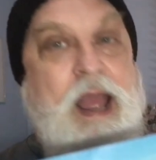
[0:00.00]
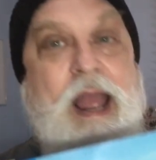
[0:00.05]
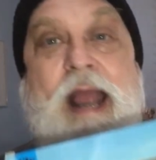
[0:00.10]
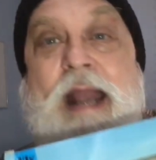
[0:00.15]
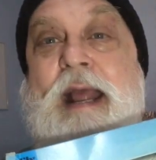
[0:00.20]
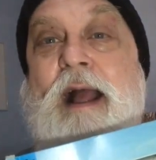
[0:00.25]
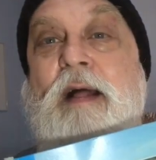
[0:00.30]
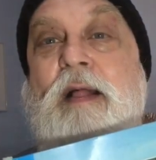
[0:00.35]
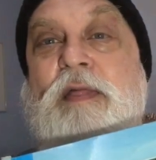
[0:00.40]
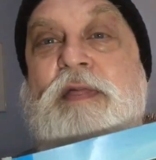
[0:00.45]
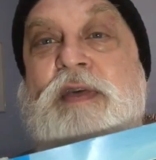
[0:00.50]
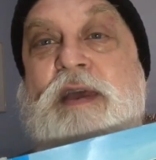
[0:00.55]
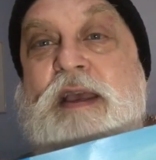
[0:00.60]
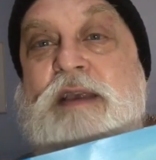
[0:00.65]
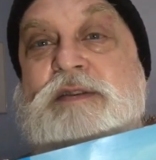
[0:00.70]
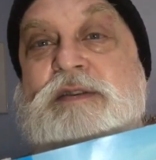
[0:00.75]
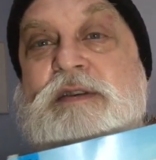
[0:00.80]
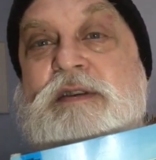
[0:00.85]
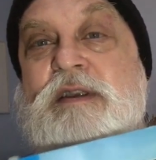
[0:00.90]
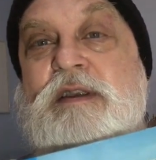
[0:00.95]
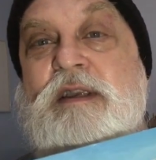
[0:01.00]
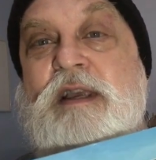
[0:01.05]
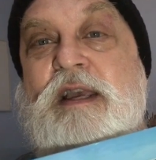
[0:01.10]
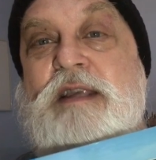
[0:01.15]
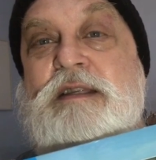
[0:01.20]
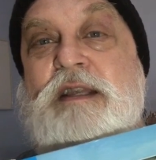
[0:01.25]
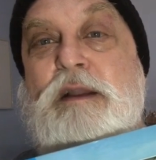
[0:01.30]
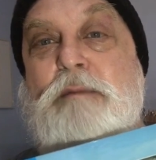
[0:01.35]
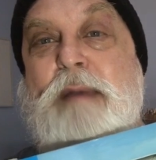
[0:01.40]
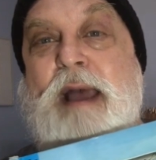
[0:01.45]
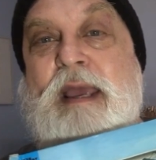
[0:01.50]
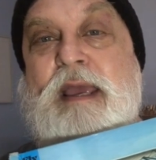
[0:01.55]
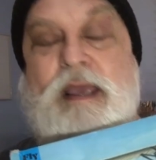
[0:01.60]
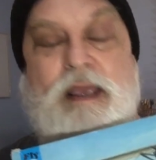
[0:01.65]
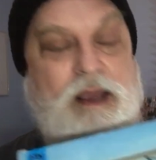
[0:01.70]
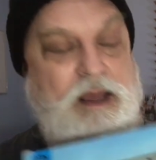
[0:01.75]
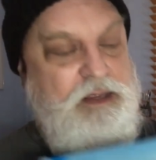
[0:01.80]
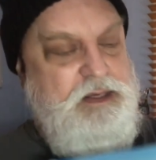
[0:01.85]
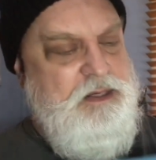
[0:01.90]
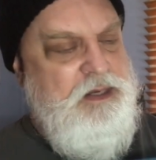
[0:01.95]
Anyhow, this is a little Macchi.
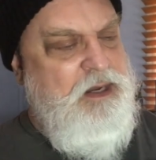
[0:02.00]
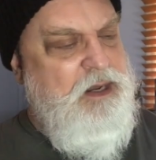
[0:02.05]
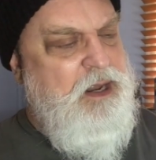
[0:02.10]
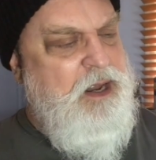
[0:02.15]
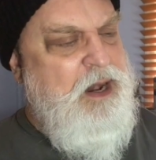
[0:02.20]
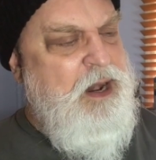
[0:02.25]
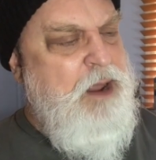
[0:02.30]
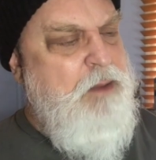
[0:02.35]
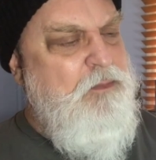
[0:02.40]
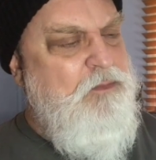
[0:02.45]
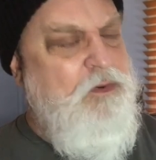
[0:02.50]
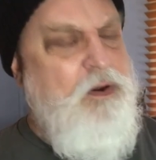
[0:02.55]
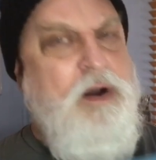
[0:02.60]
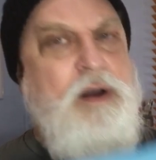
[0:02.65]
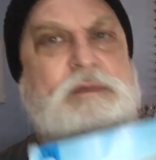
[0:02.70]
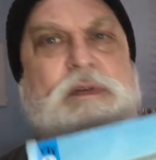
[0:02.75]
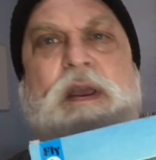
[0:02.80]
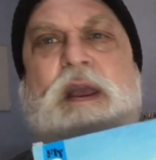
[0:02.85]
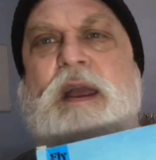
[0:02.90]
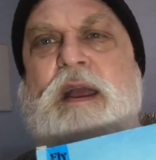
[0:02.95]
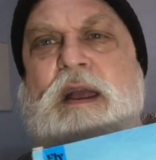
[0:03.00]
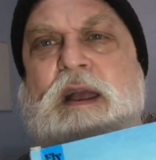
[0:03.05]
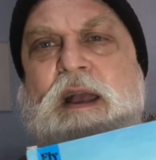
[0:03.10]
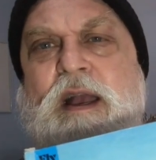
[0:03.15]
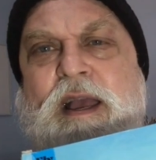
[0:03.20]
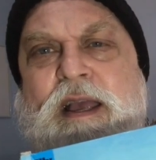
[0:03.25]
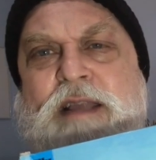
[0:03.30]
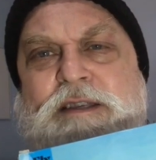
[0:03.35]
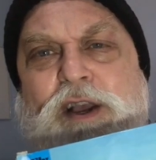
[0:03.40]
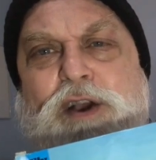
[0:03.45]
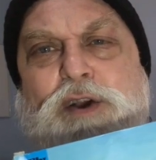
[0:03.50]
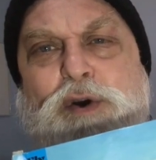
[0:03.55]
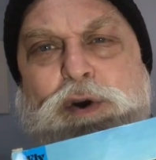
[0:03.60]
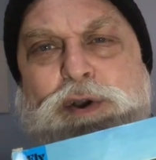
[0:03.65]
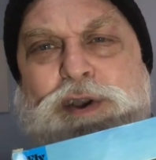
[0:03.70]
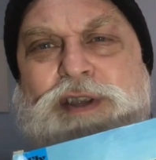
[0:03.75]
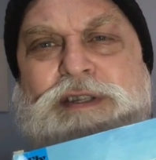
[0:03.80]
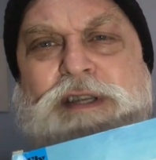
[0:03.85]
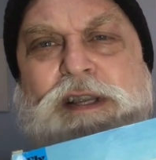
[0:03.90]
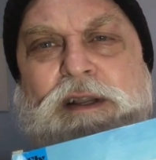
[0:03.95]
Oh, this is an M5, yeah. It's a
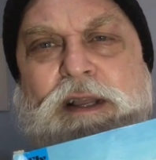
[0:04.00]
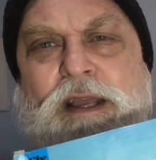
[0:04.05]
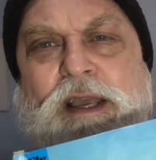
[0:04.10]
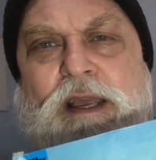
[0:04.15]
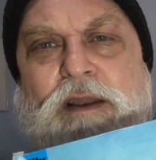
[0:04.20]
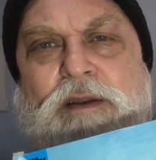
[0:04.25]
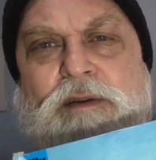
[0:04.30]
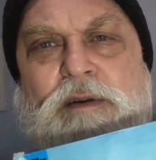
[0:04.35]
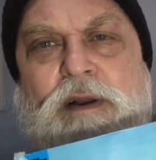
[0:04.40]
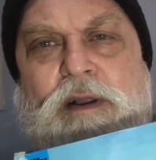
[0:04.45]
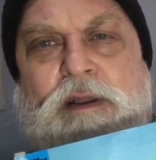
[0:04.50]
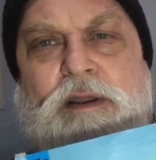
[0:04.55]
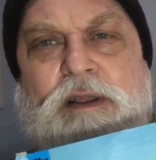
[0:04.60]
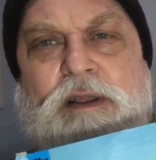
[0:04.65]
gorgeous little kit, right?